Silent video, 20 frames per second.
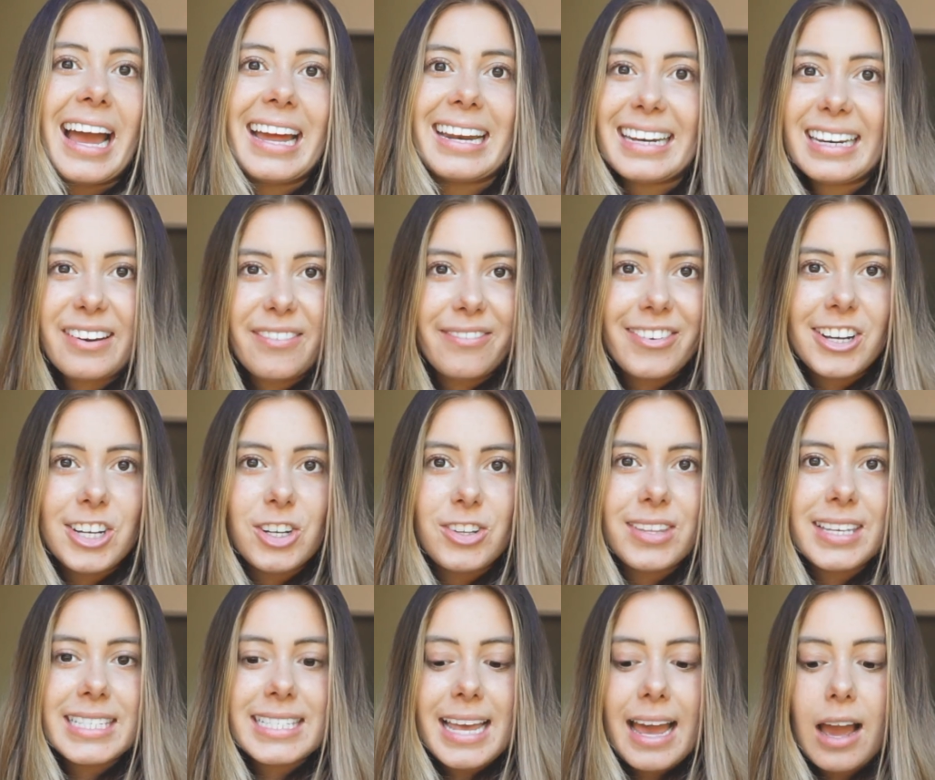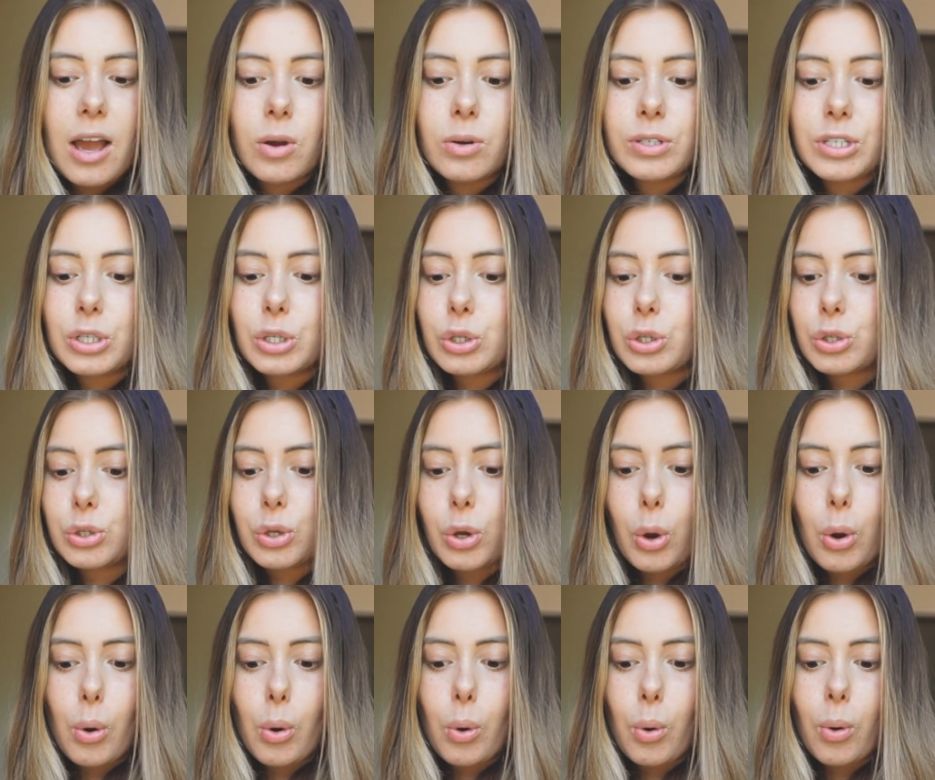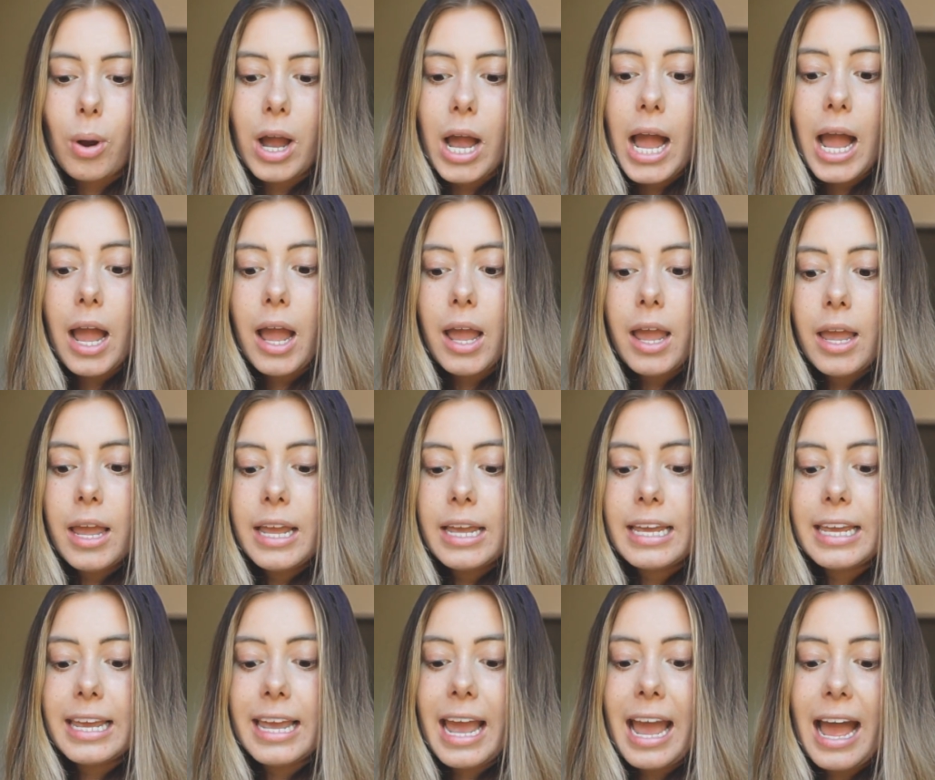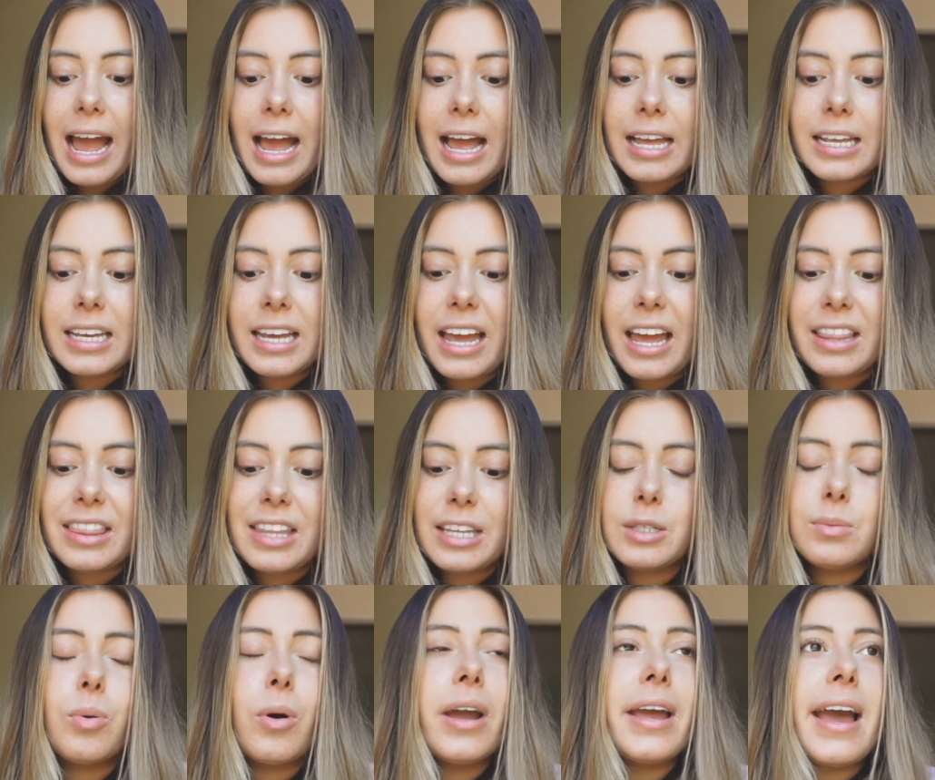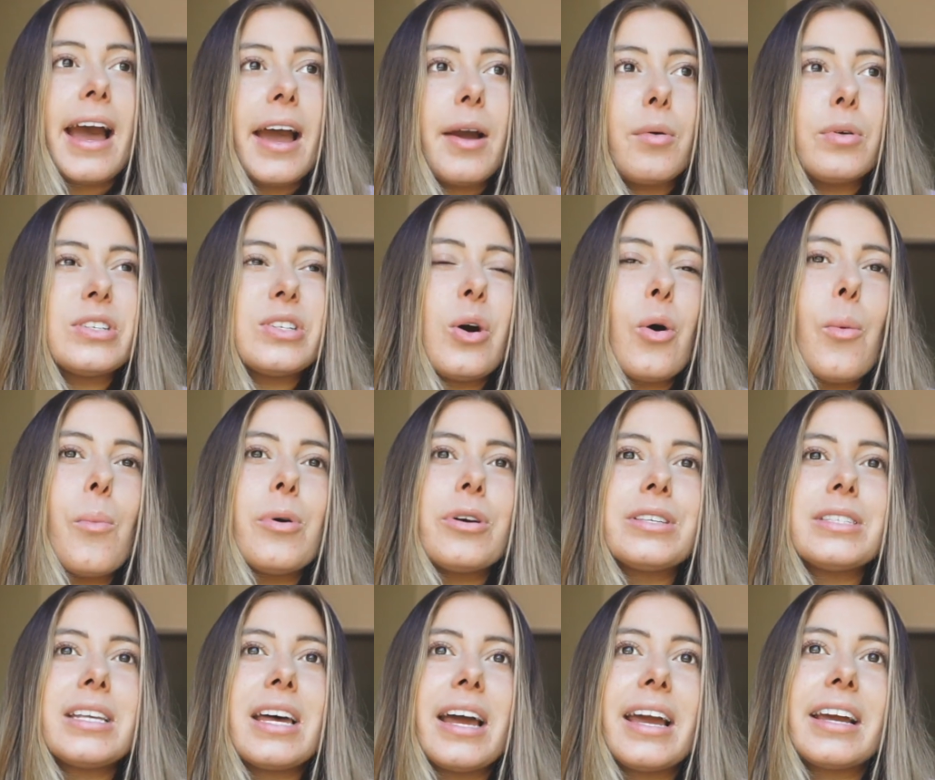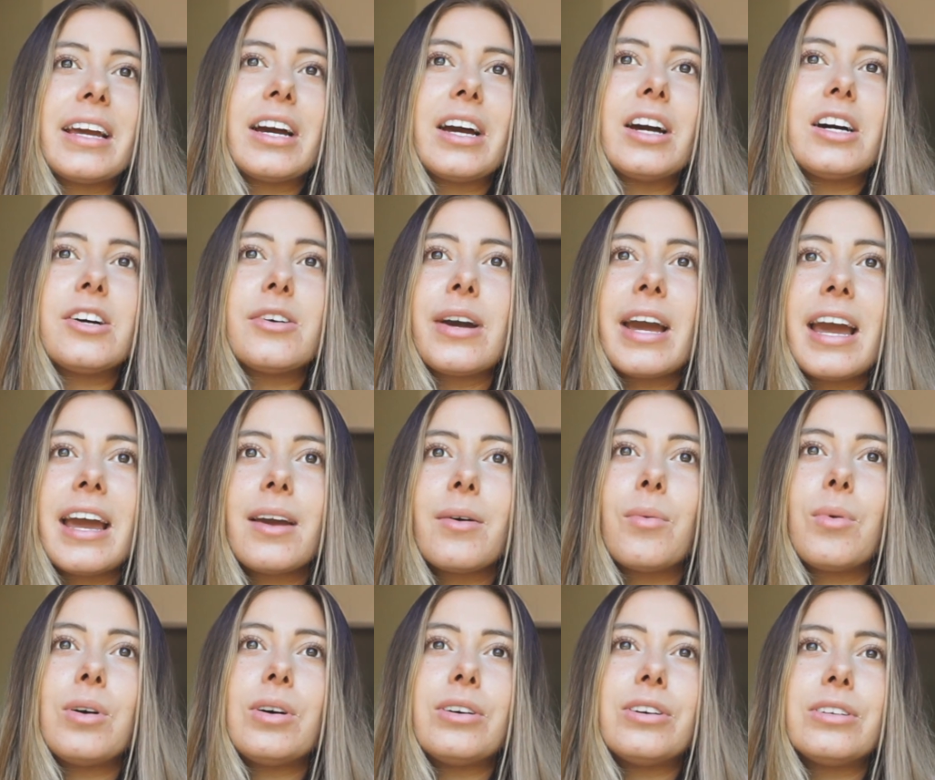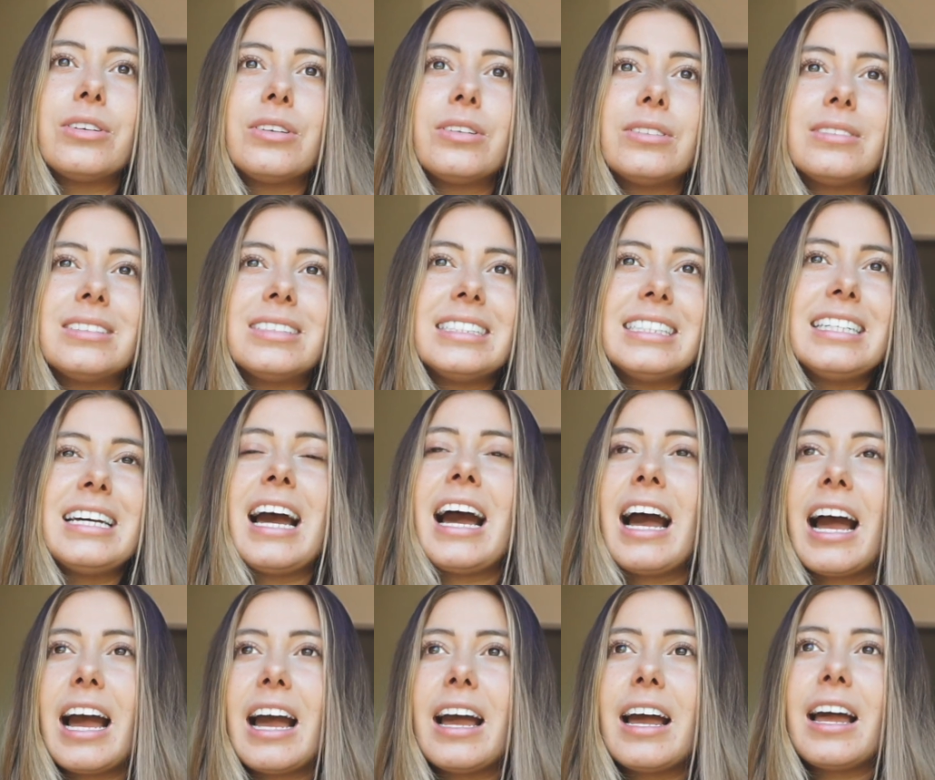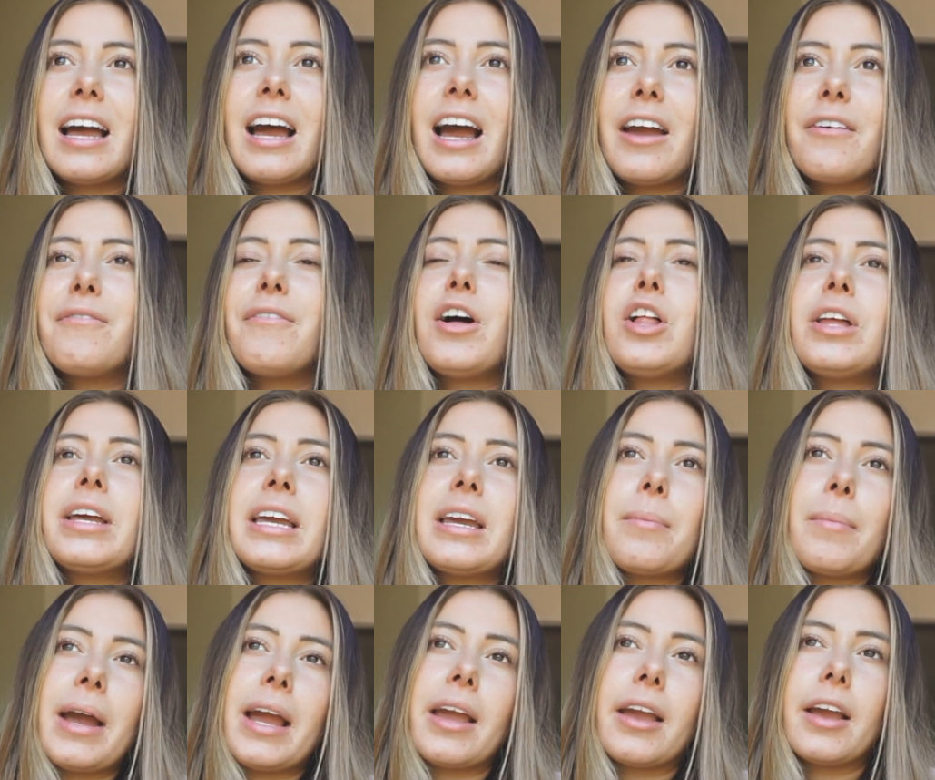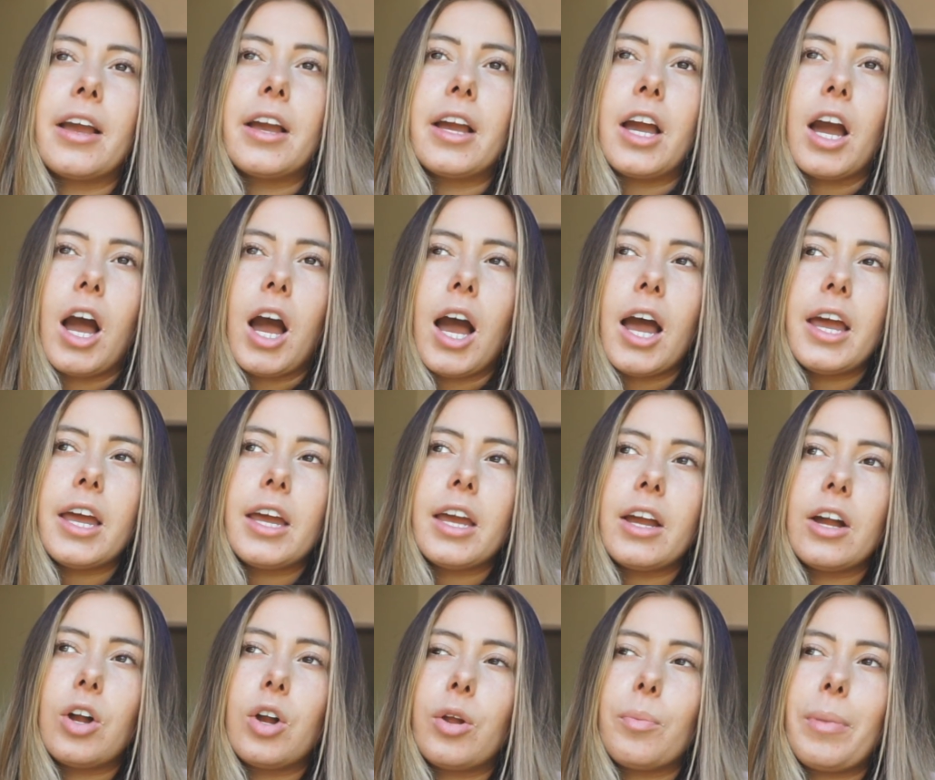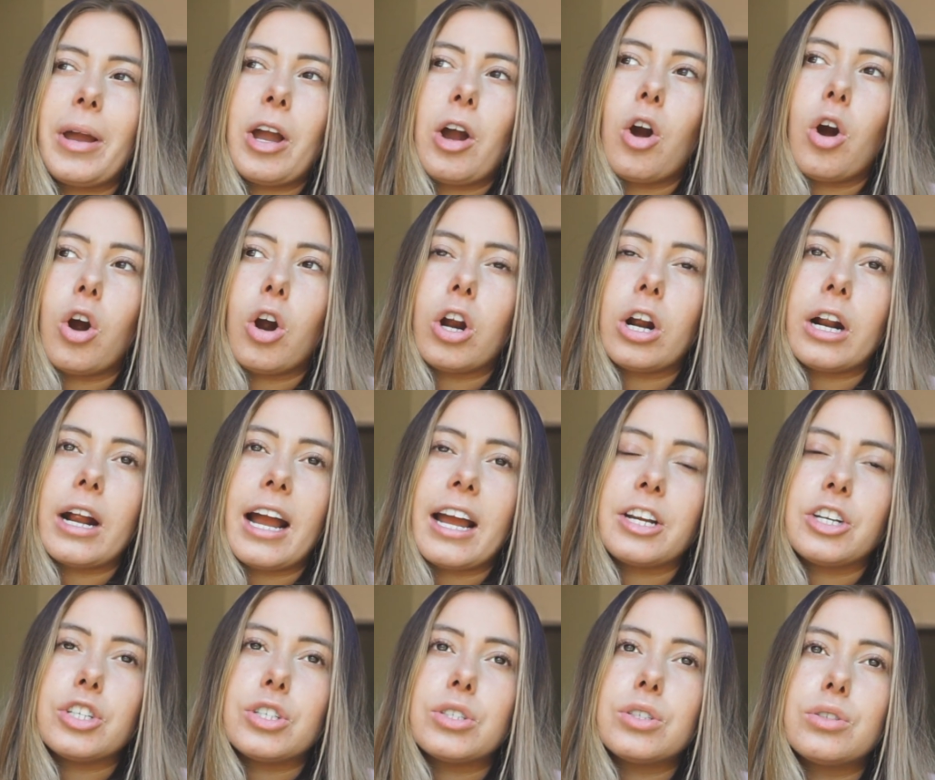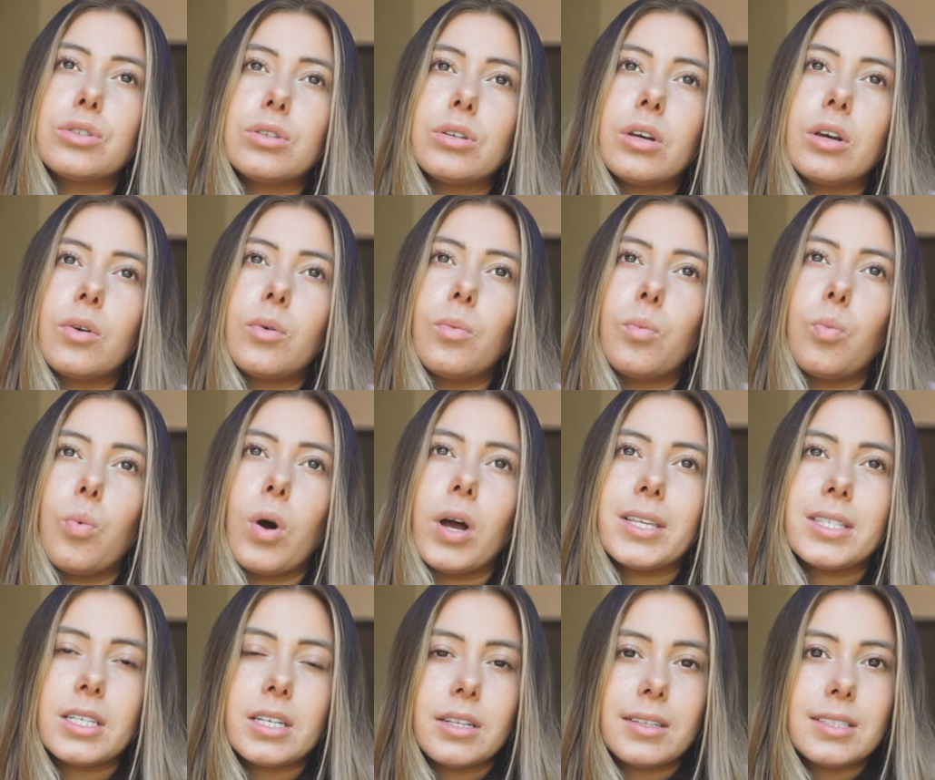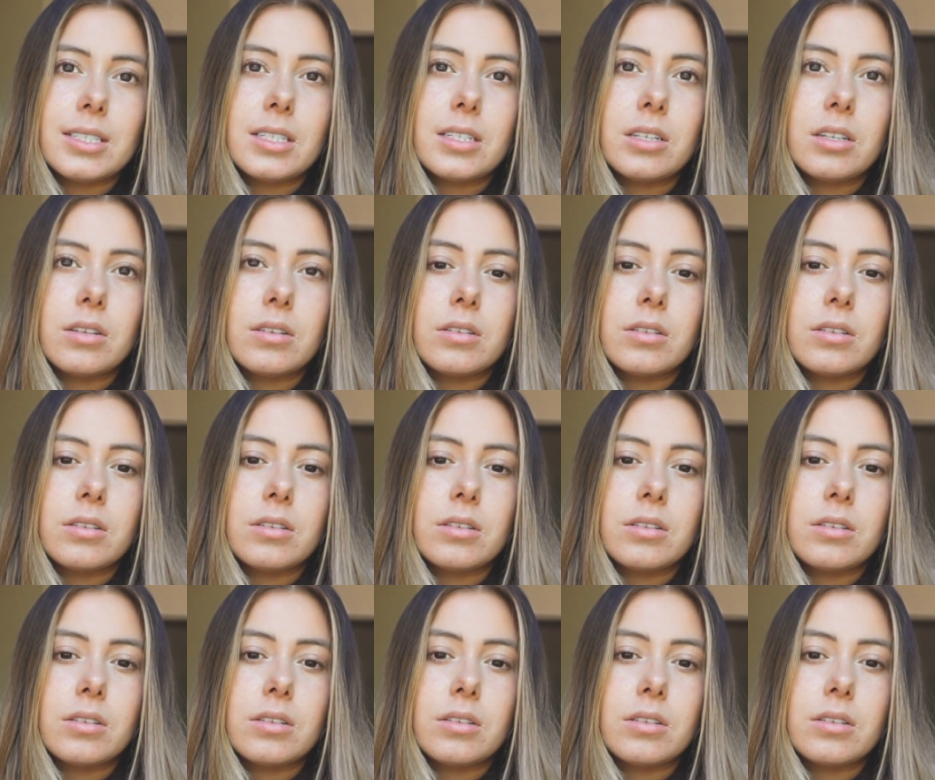I need to figure this out. So at this point, I was almost like, okay, well, I felt like in my gut, in my heart, I just wasn't